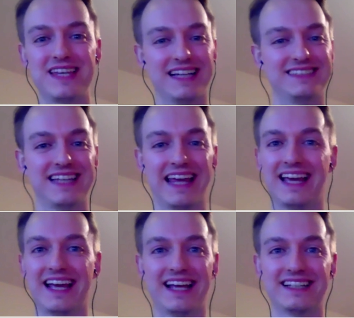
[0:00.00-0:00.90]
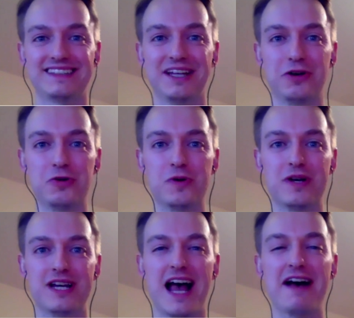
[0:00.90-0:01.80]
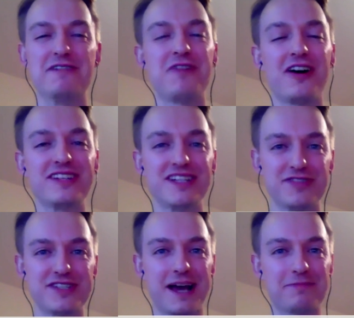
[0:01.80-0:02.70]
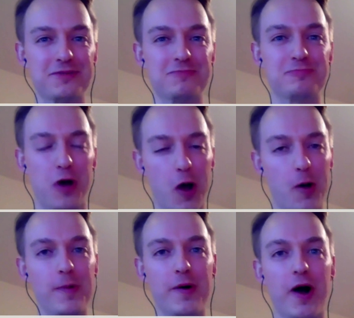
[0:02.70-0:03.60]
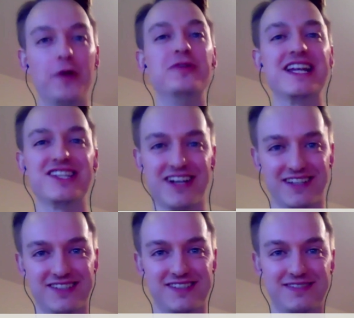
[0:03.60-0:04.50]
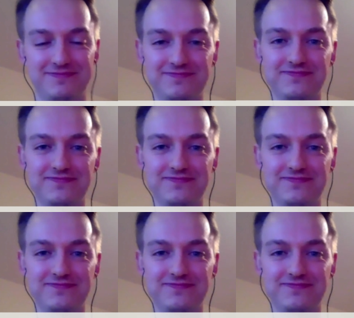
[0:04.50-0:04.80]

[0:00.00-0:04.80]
yes, it's still advantage Verstappen, but only just.